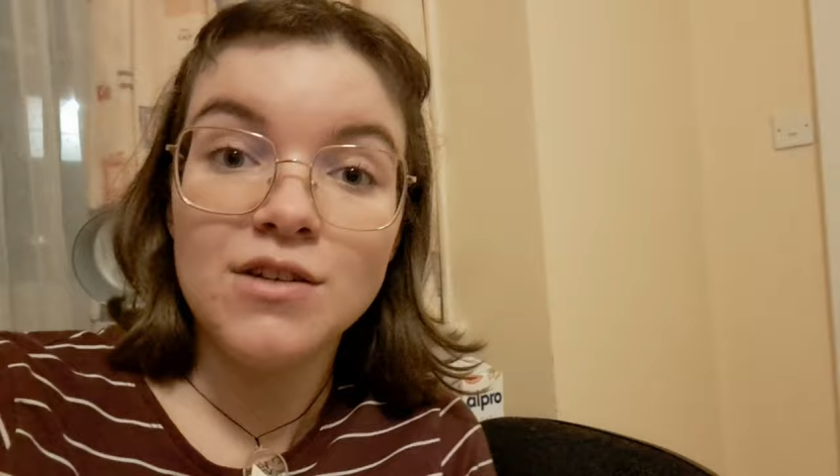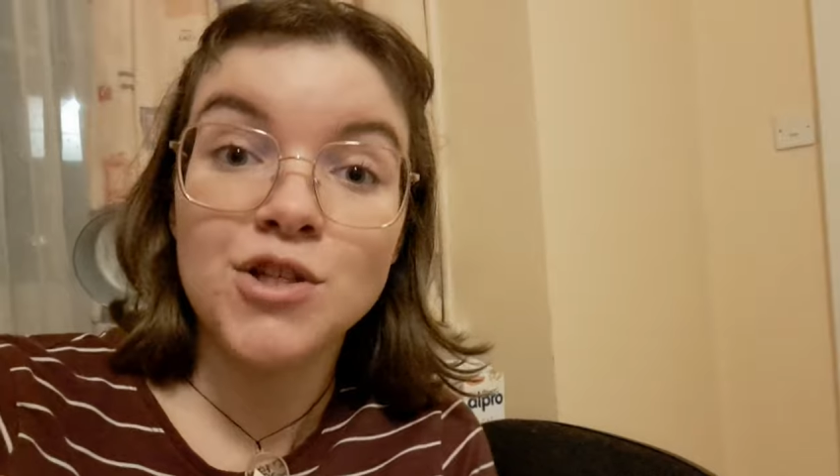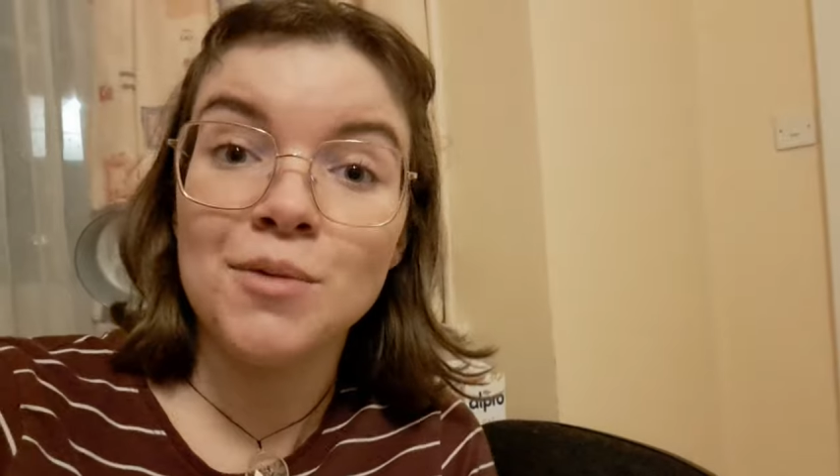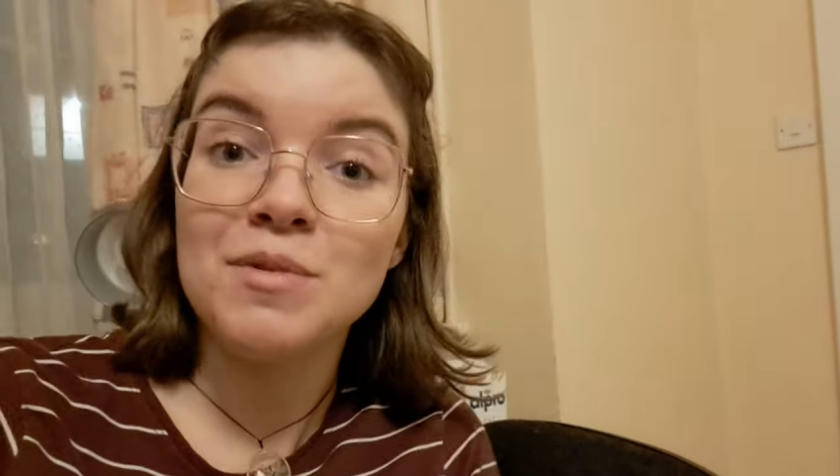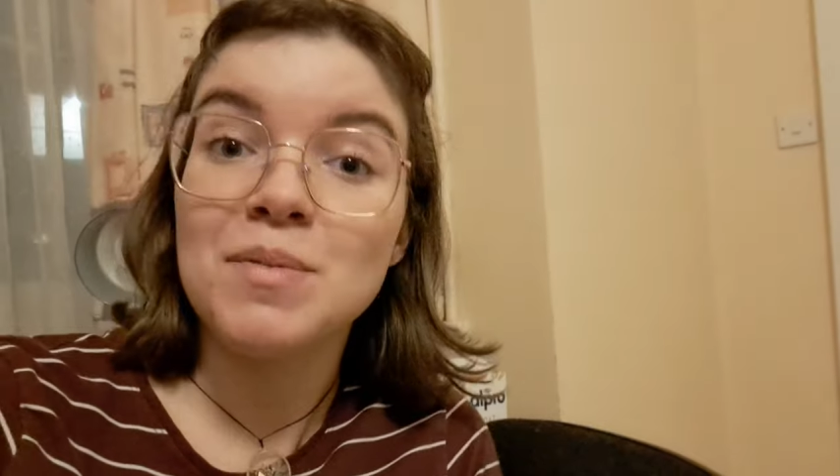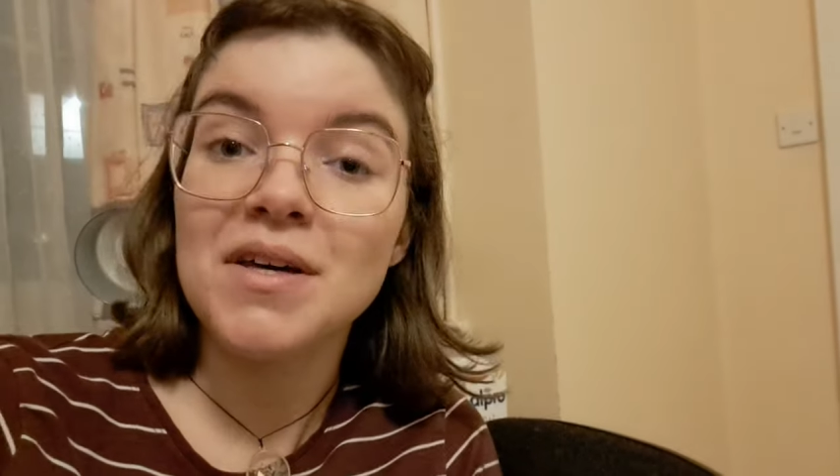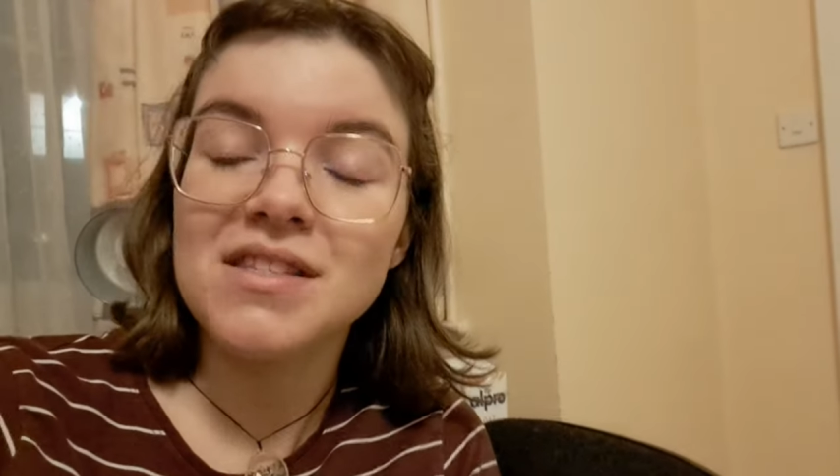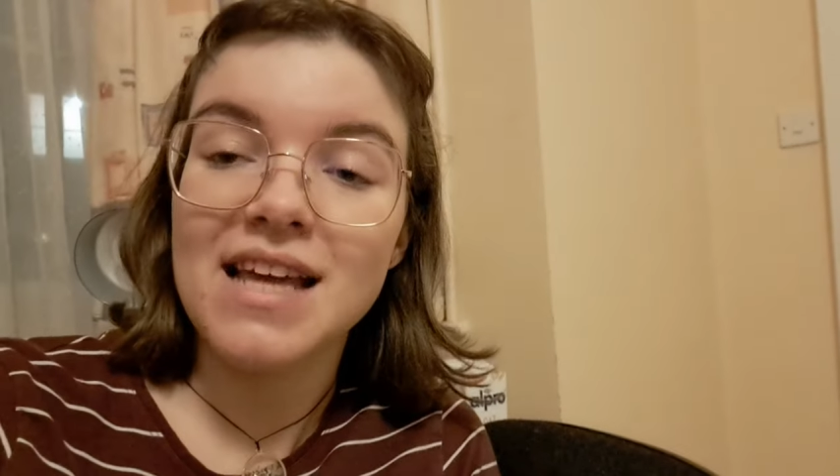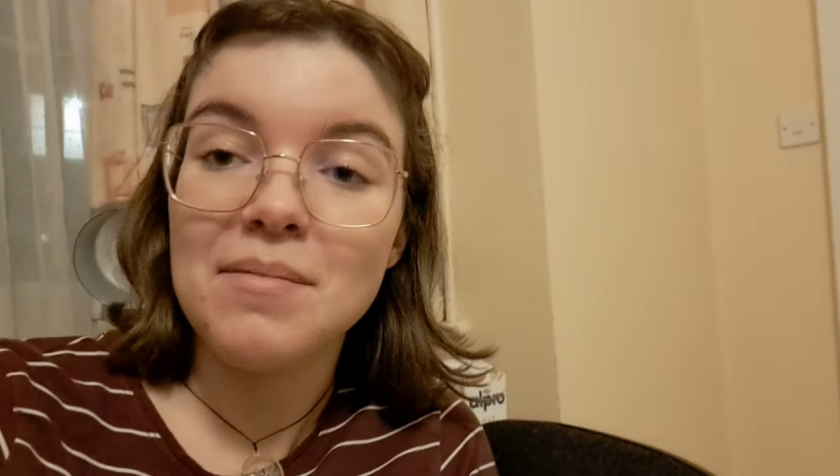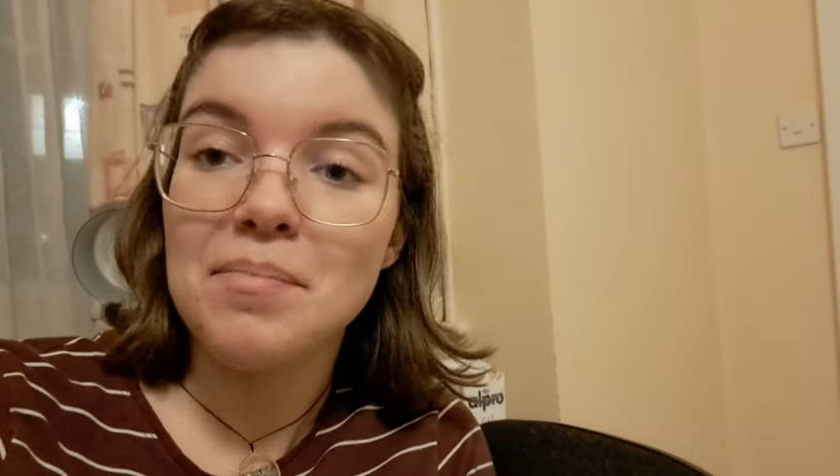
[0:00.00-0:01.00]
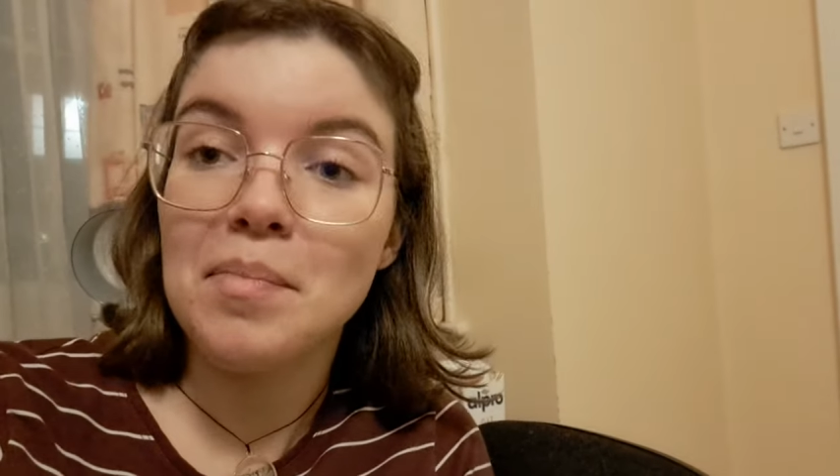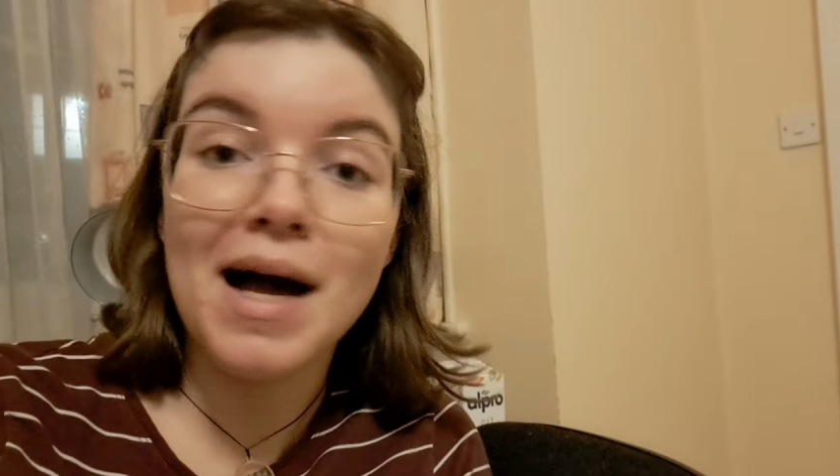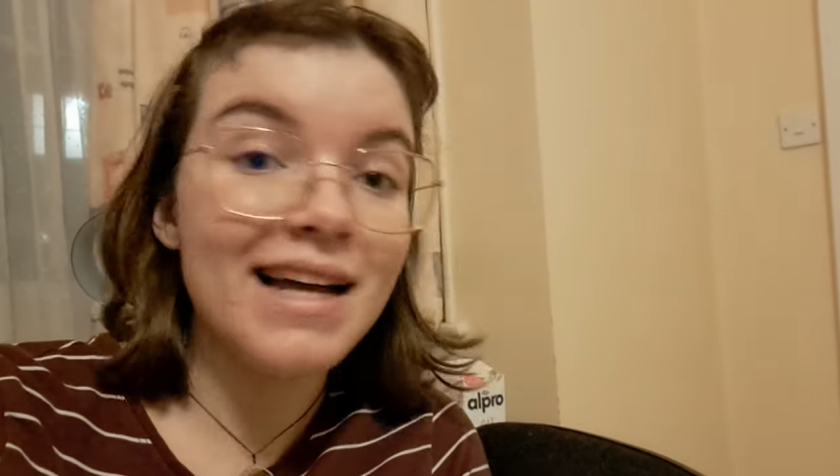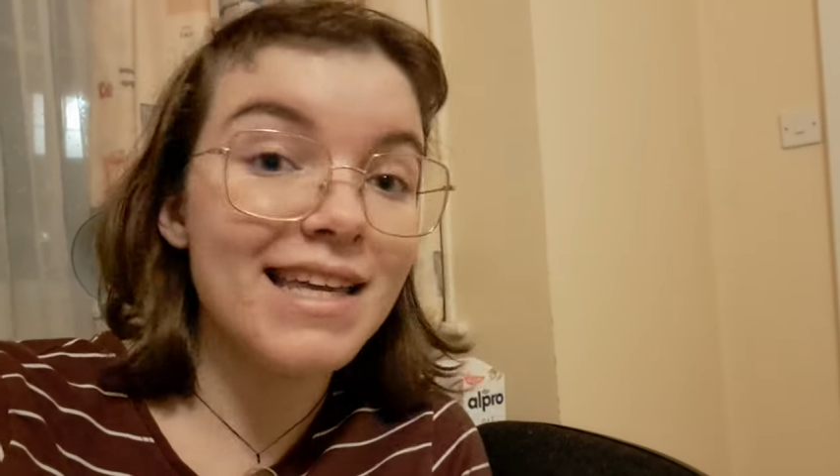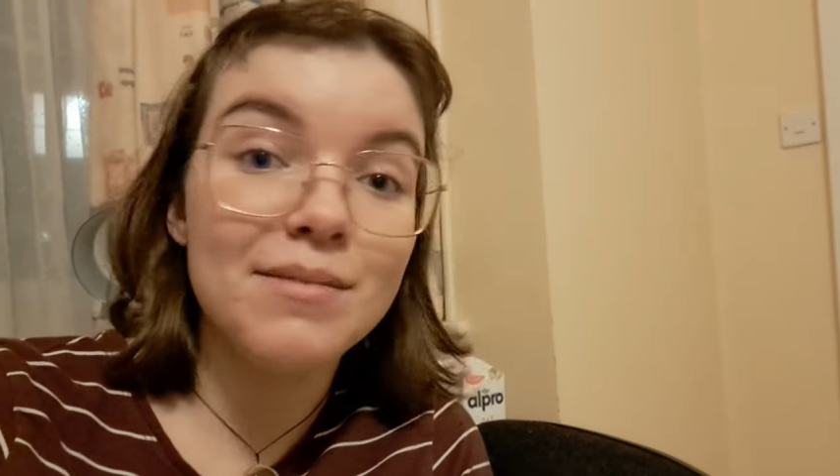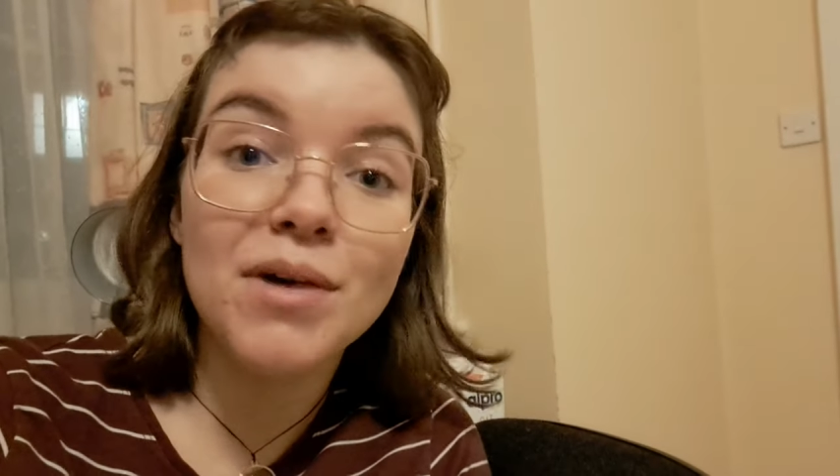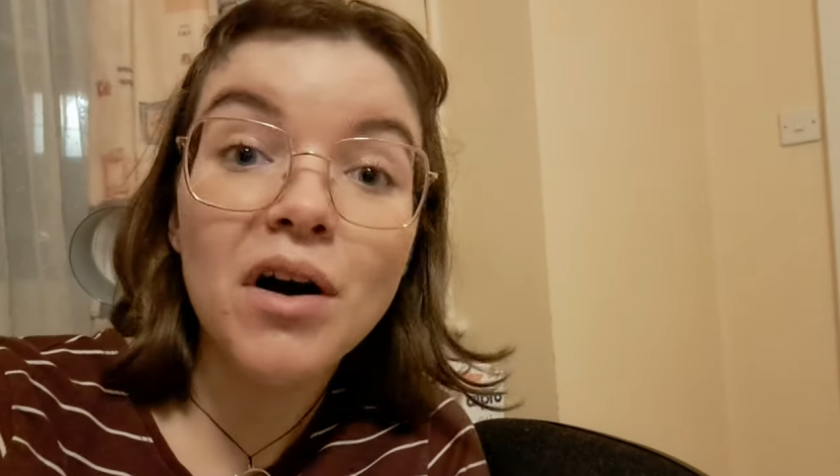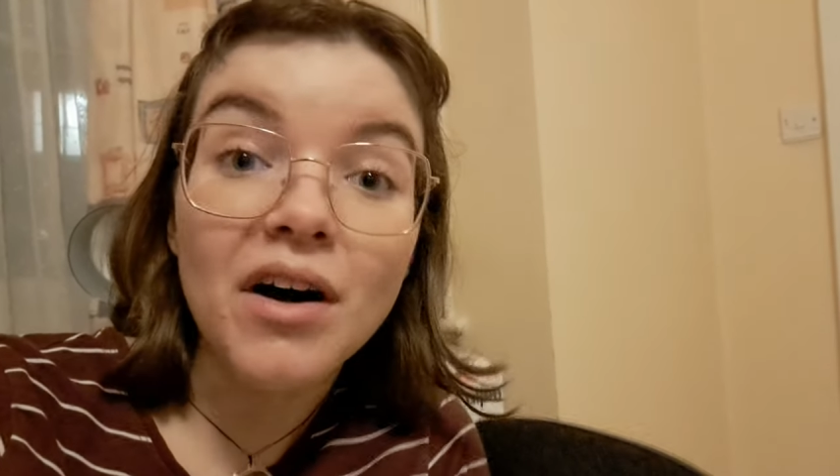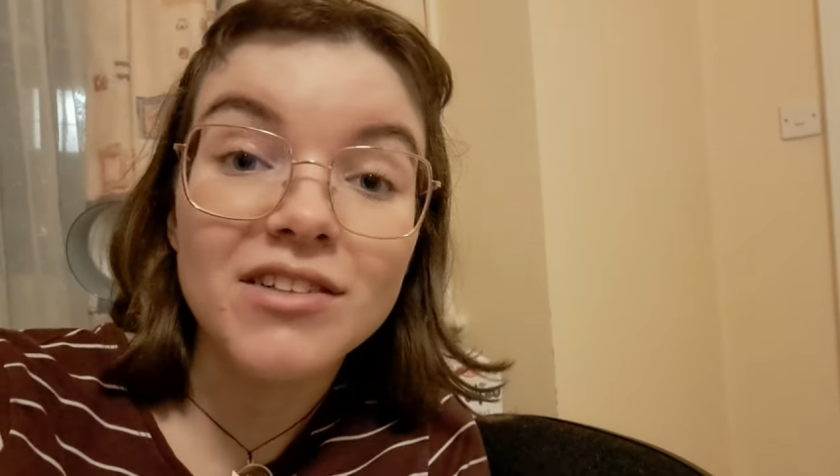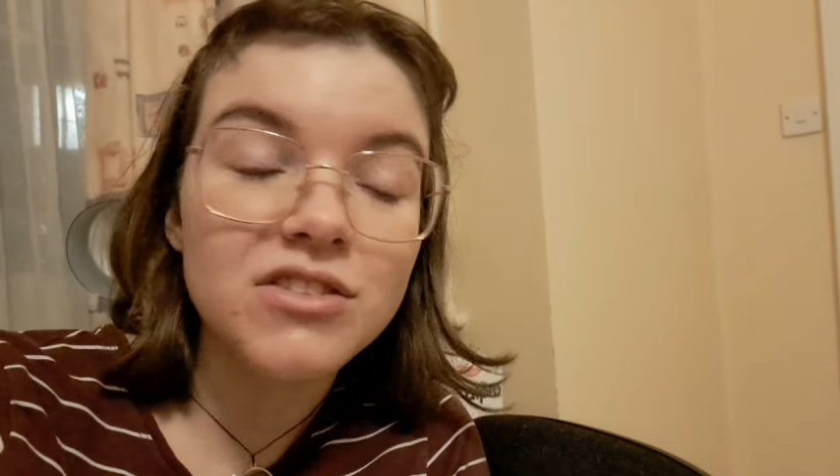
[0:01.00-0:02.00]
Tom's birthday back in
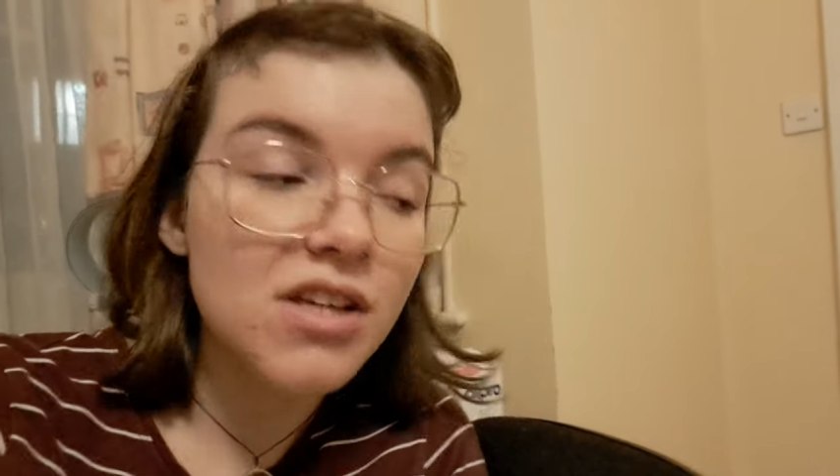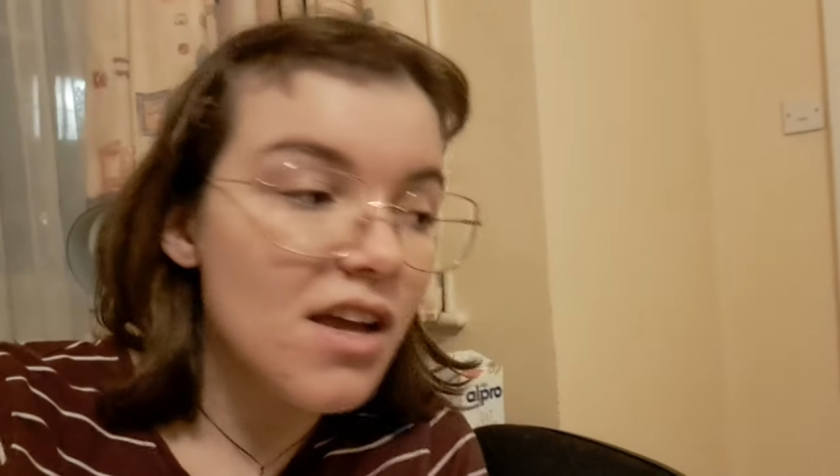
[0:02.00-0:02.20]
March.